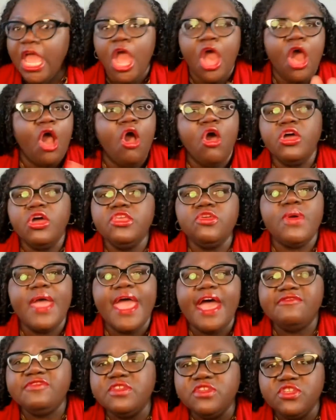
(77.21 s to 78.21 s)
All you
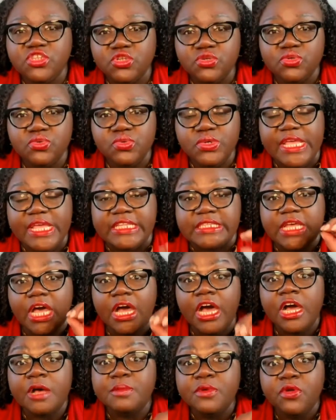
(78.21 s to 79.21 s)
have to do is
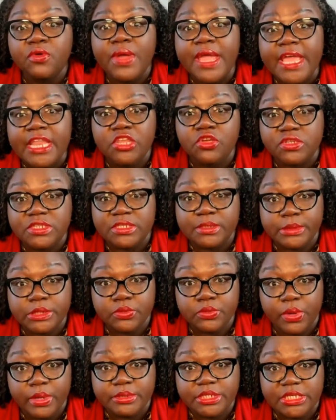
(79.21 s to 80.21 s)
upgrade your
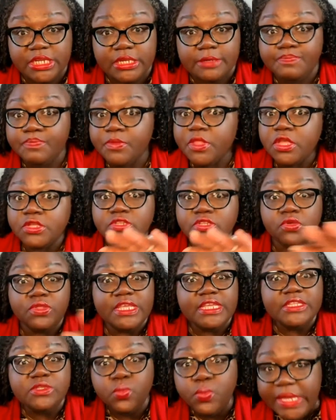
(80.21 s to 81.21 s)
subscription. So
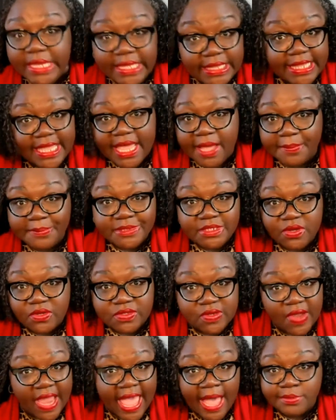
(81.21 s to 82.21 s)
these weekly episodes
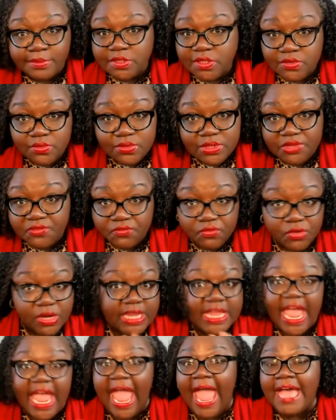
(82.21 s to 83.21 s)
are absolutely
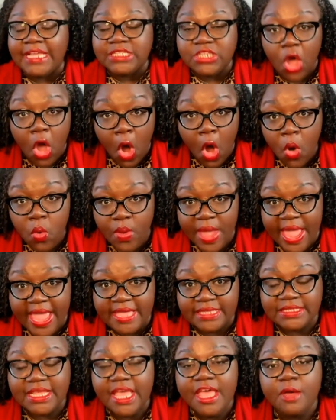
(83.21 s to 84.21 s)
free as
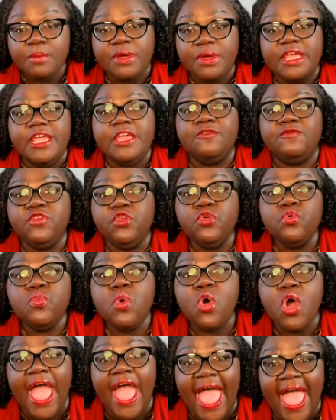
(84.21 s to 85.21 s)
always. But if you
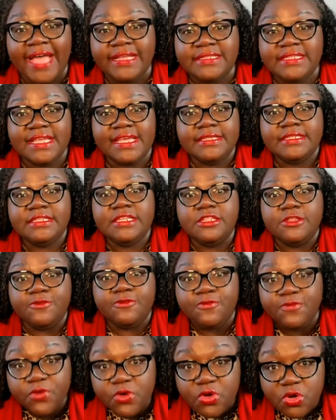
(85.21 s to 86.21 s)
want access to the
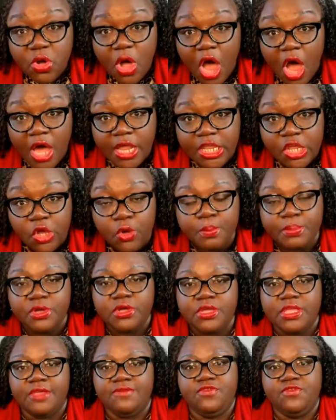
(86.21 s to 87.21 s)
full
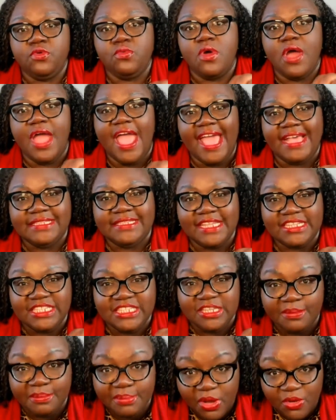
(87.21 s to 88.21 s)
audiobook, if you want access
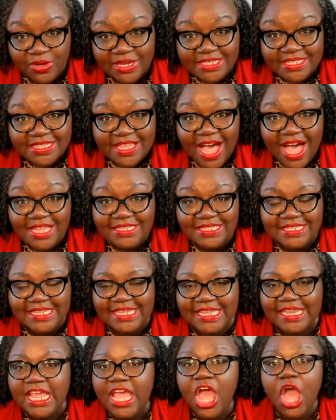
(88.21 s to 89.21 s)
to bonus
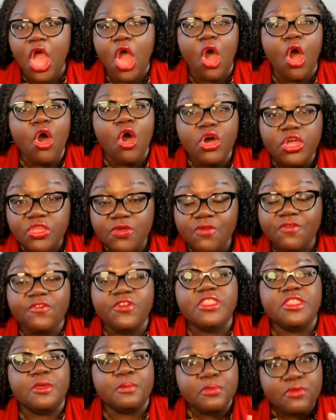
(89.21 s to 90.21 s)
content, all you for
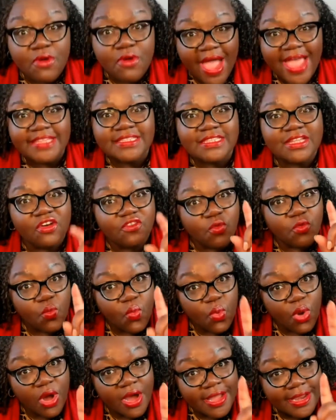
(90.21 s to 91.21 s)
the price of
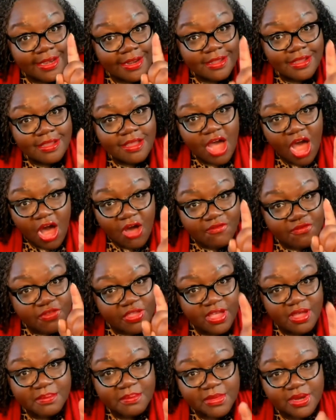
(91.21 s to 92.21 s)
one coffee
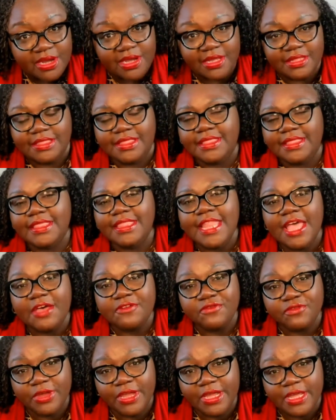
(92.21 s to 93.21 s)
a month. Now,
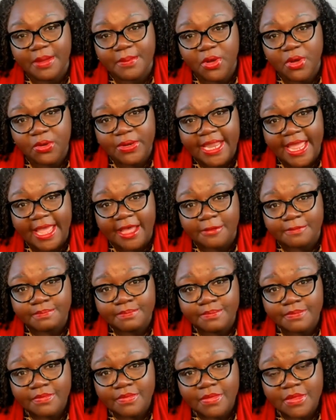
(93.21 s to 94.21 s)
friend, come on now.
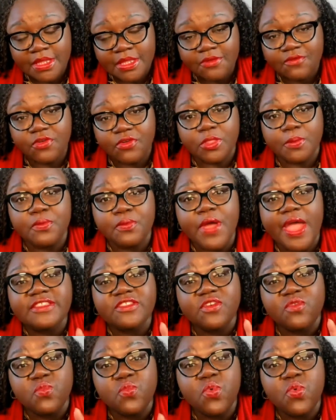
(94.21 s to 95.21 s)
For the price
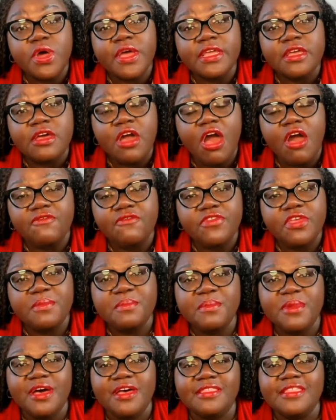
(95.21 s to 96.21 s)
of one coffee a
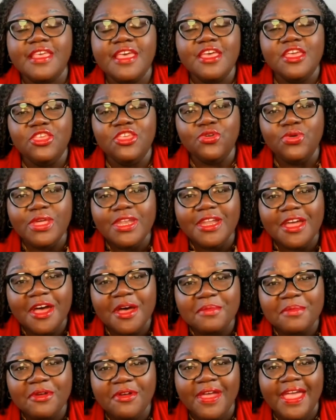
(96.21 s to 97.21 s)
month, you can
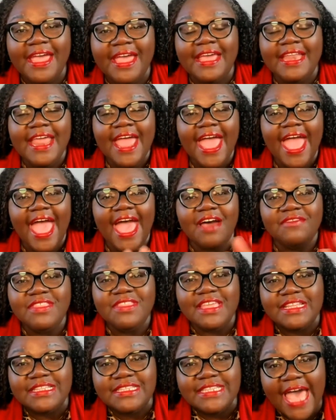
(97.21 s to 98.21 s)
upgrade, have the
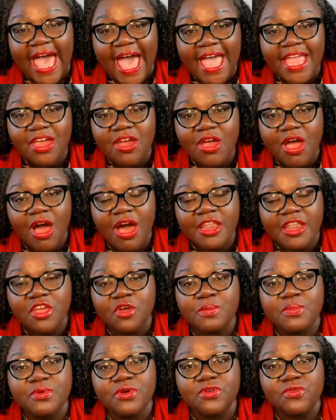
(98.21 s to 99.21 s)
entire
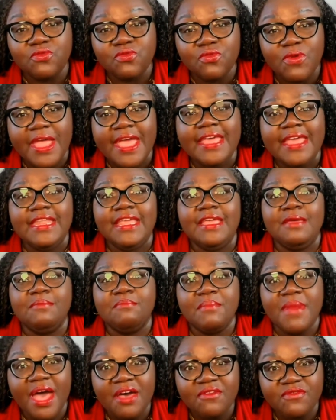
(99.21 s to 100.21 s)
audiobook read in
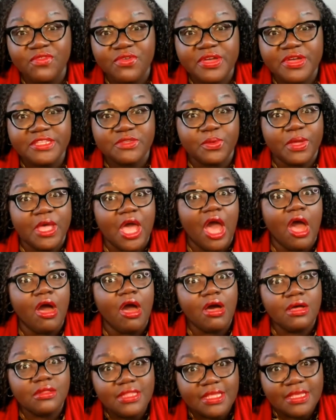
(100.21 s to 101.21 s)
my voice with
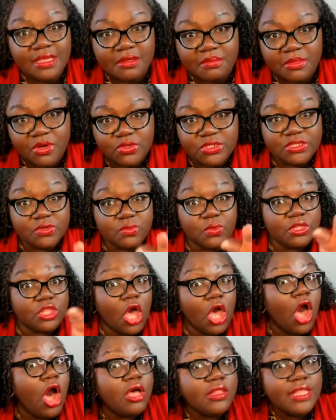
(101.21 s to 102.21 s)
all the emotion, with
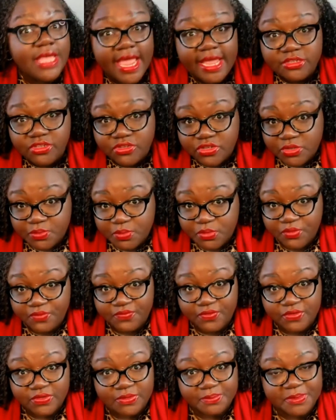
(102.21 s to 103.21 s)
all the extra
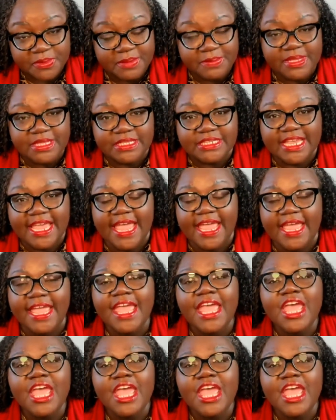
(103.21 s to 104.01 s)
spoonfuls of PBJ.